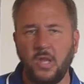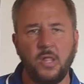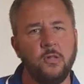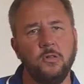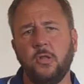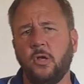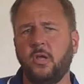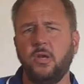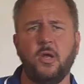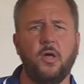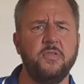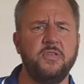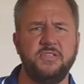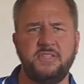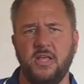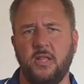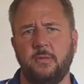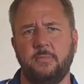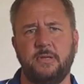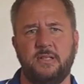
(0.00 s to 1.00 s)
look at all these
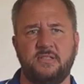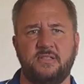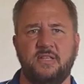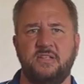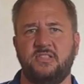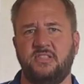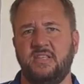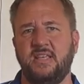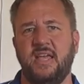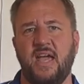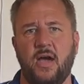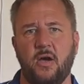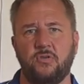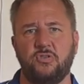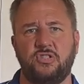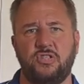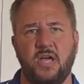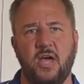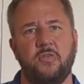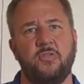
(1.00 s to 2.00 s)
elements and see how
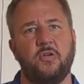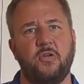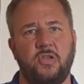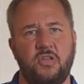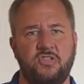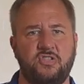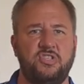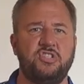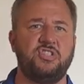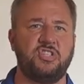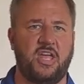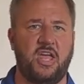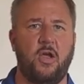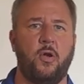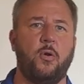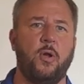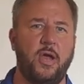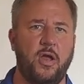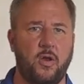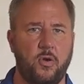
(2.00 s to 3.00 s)
she's
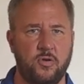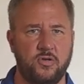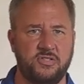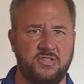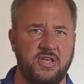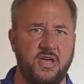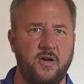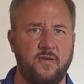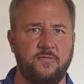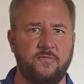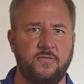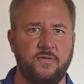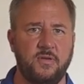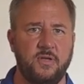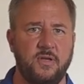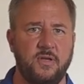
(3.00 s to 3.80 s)
carrying herself.